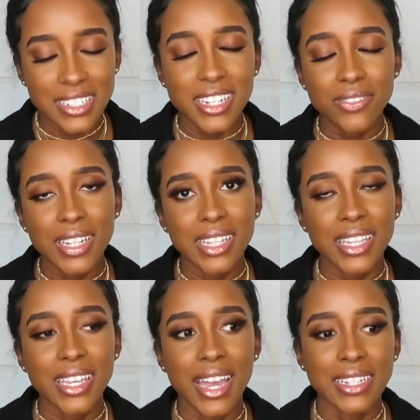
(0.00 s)

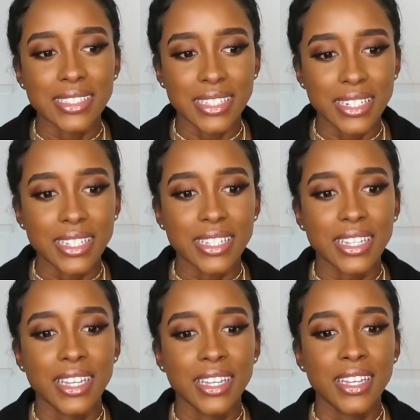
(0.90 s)
definitely I did
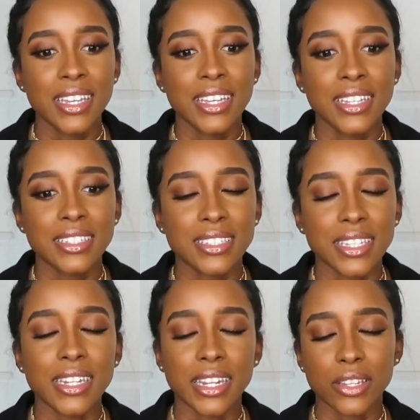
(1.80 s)

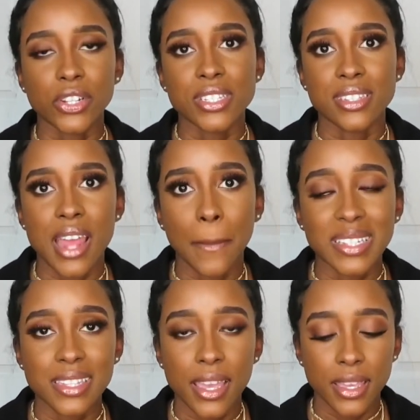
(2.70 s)
see an increase in
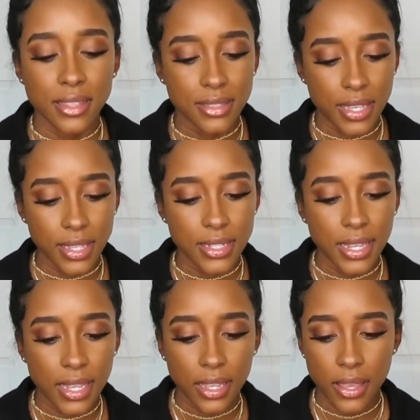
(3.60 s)
appetite the second
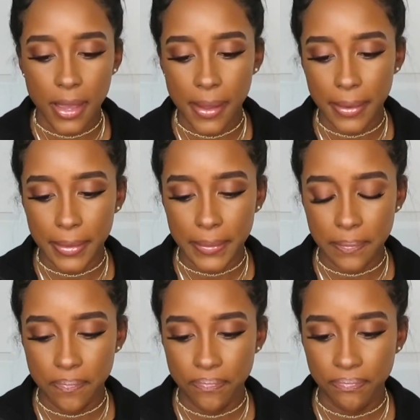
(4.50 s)
day
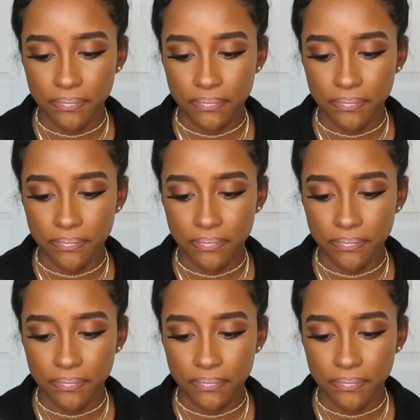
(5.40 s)
um